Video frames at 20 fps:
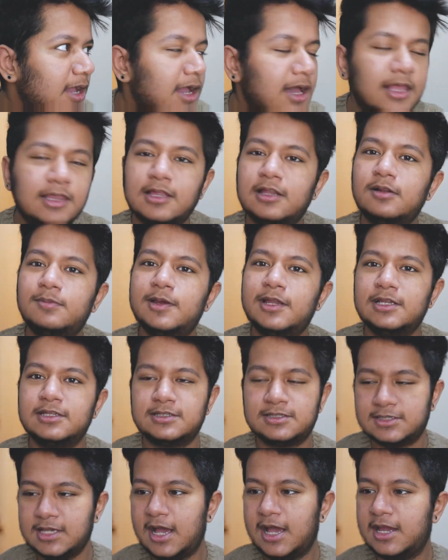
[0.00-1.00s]
a little bit
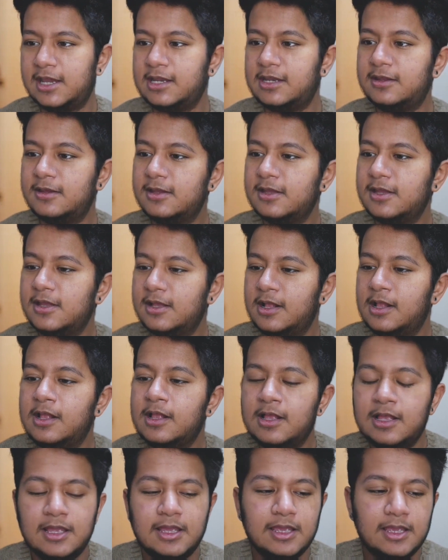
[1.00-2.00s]
inside.
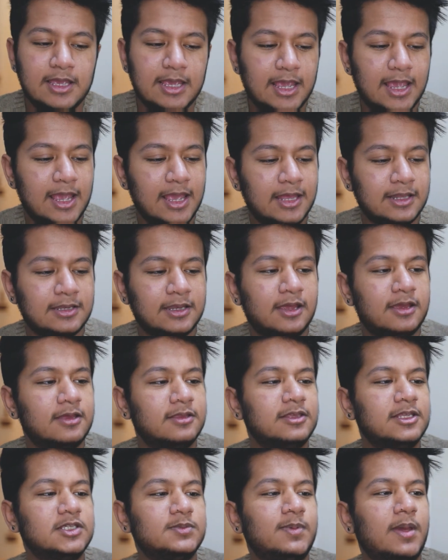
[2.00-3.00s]
And
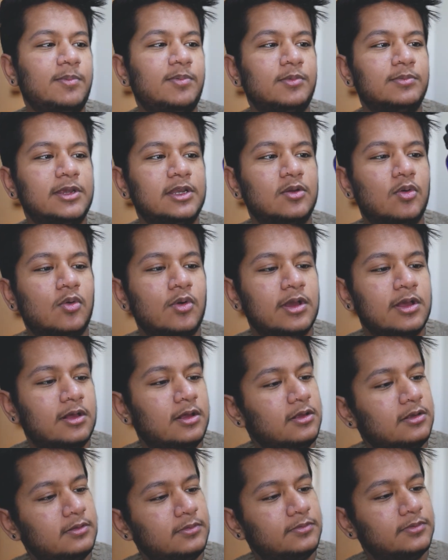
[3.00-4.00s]
this peppermint
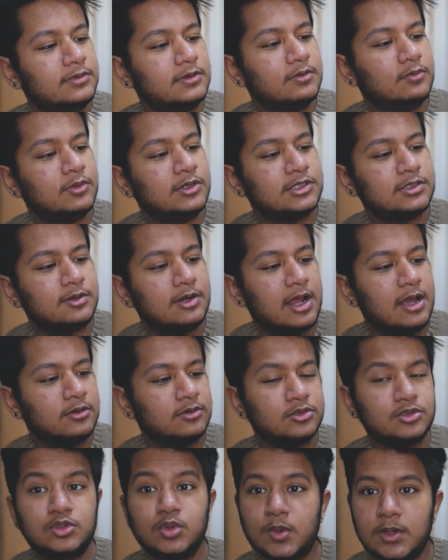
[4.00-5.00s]
oil was
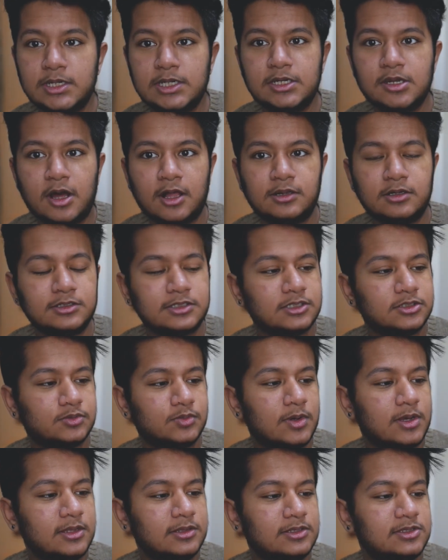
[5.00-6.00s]
around $20 as
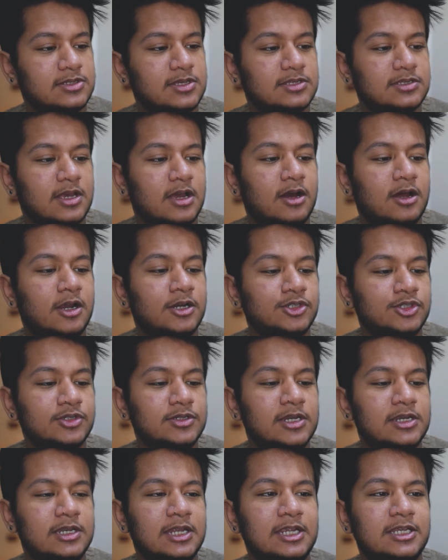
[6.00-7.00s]
well. This is
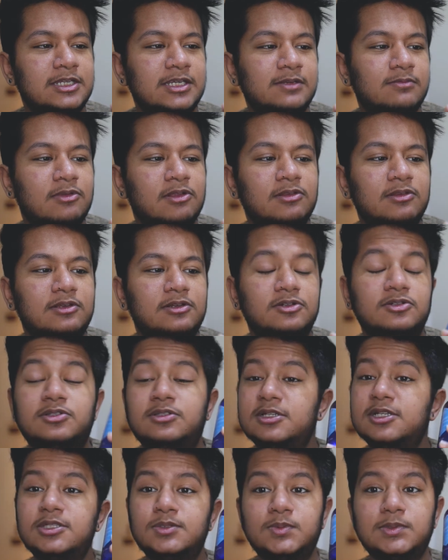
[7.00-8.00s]
118 milliliters.
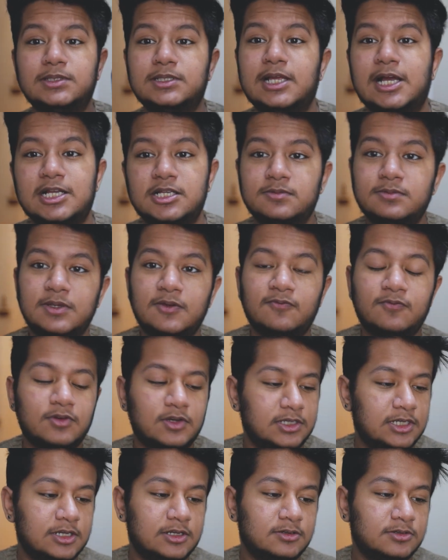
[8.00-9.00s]
This will last me for
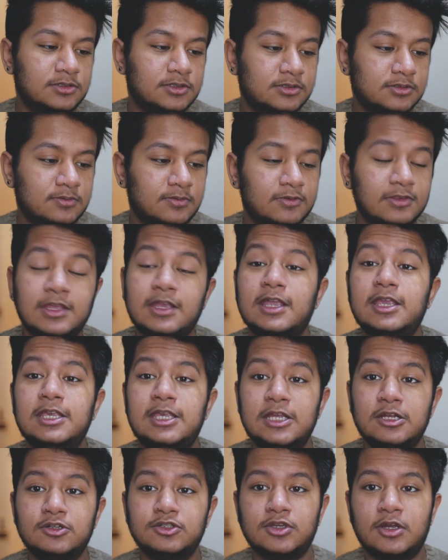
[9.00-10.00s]
years, like
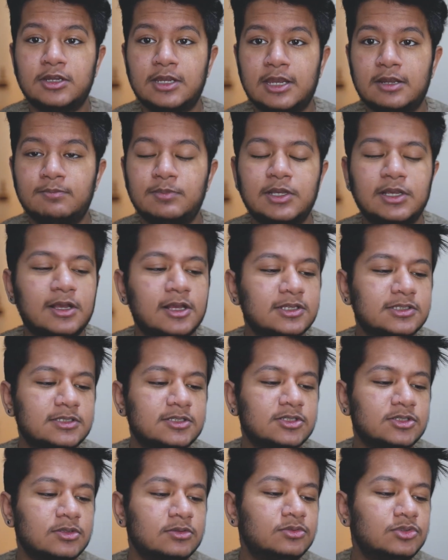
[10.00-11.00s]
years on end. Because the
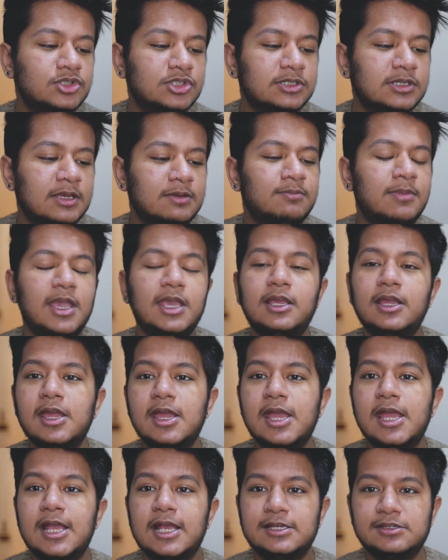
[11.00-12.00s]
solution I make
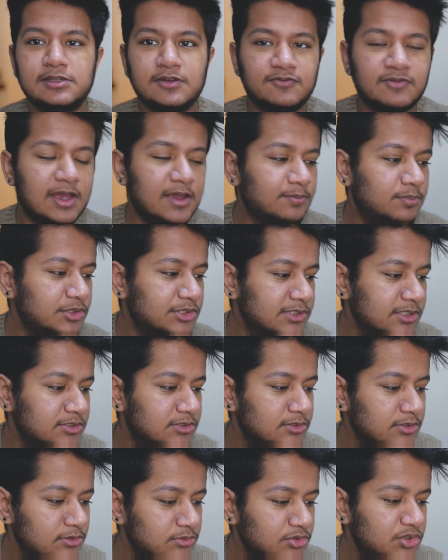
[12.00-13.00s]
is a 5%
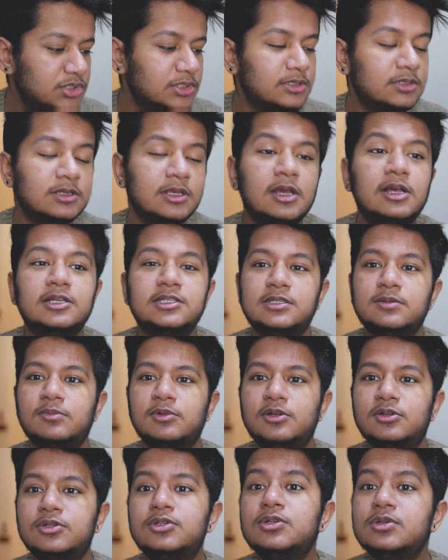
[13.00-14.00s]
solution,
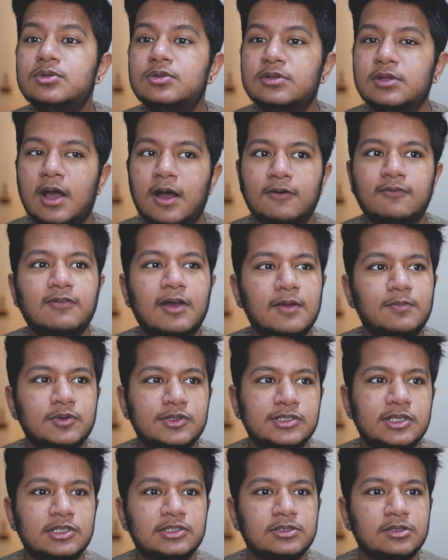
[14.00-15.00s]
similar to a
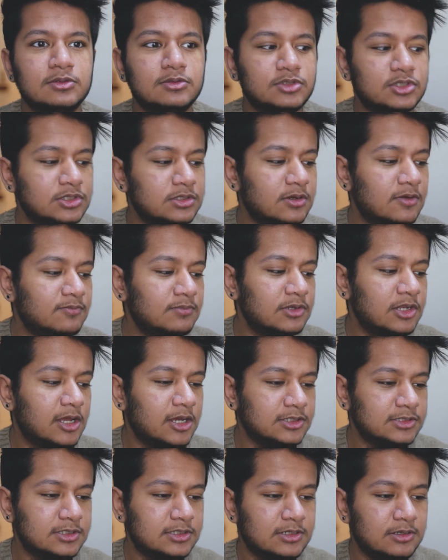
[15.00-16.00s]
5% solution of
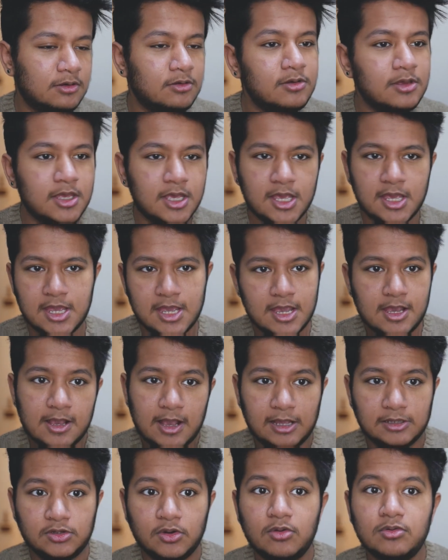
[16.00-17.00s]
minoxidil.
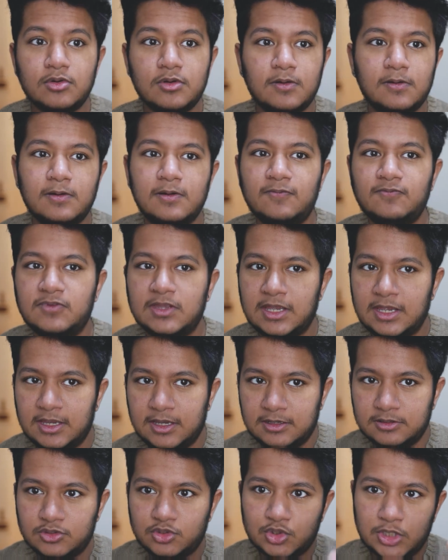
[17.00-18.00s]
I don't know if
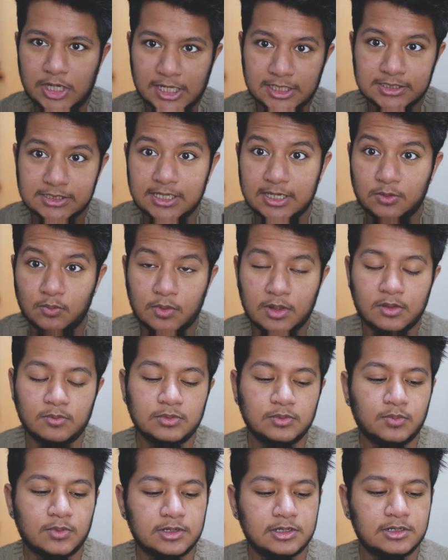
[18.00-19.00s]
they translate well
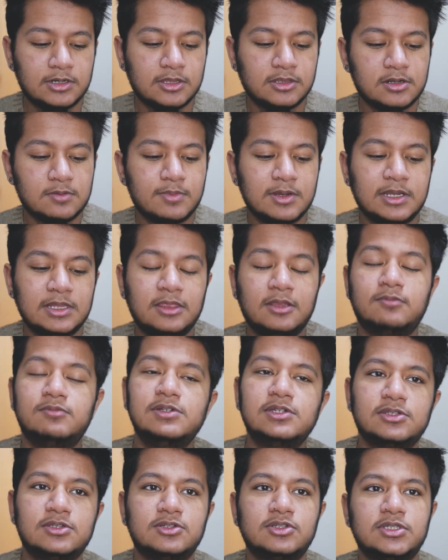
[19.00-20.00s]
with one another, but in the
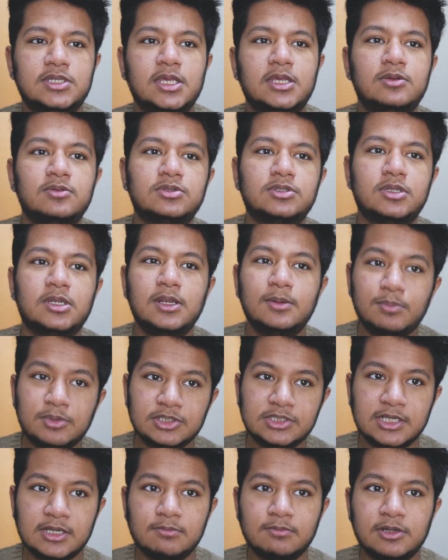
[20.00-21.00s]
research they used 3%
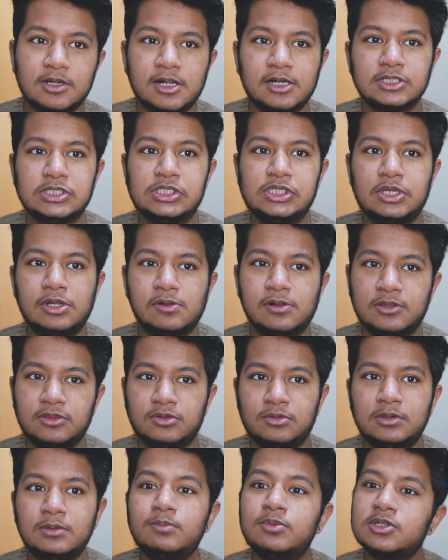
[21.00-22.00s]
minoxidil
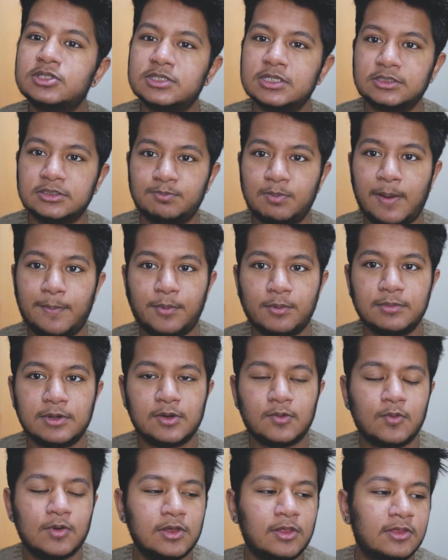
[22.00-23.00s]
and 3%
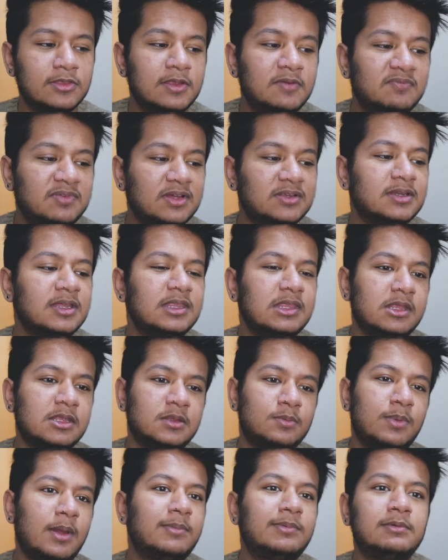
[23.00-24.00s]
peppermint oil, and they found out that
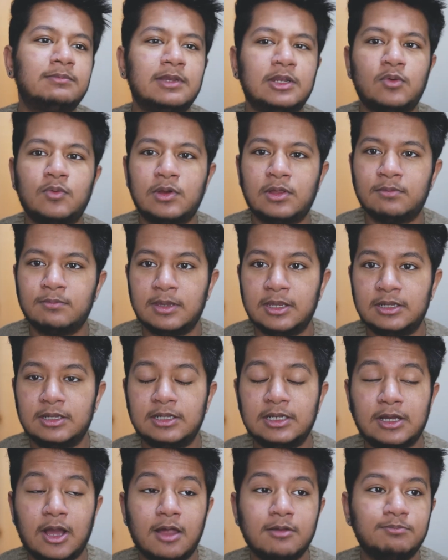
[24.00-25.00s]
the peppermint oil made
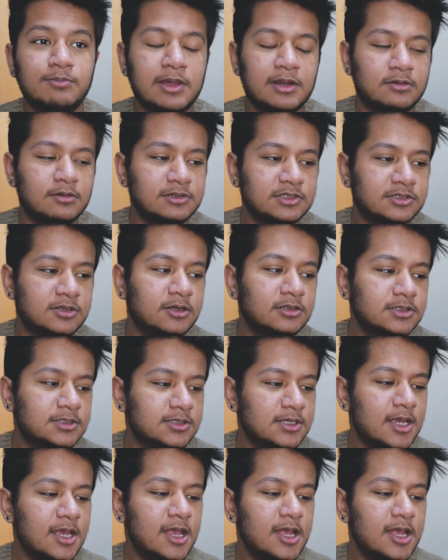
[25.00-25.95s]
got better results.